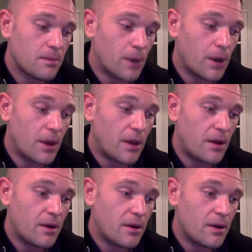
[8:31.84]
But
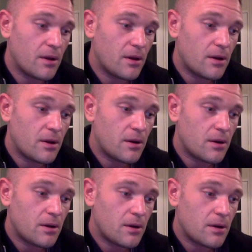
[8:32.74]

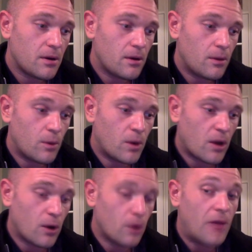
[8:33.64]
when
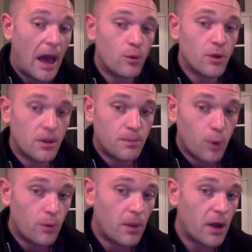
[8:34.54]
I heard that, it really
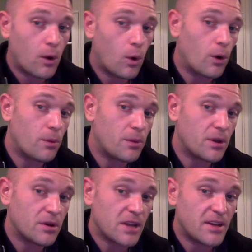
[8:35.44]
pulled at my heart,
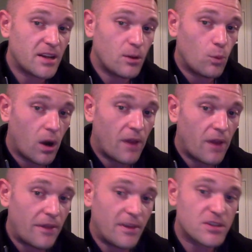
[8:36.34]
because I didn't
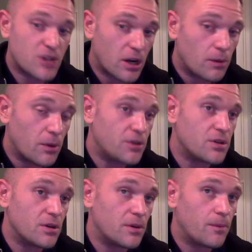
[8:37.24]
want this gentleman
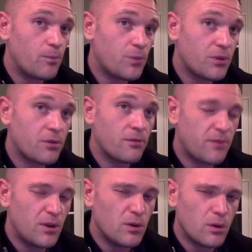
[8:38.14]
to
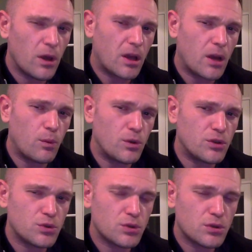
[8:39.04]
feel like I
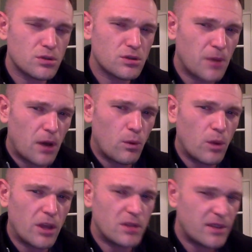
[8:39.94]
was somehow,
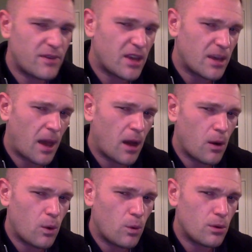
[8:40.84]
like, leaving him
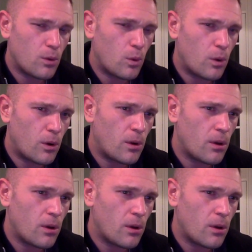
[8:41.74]
out or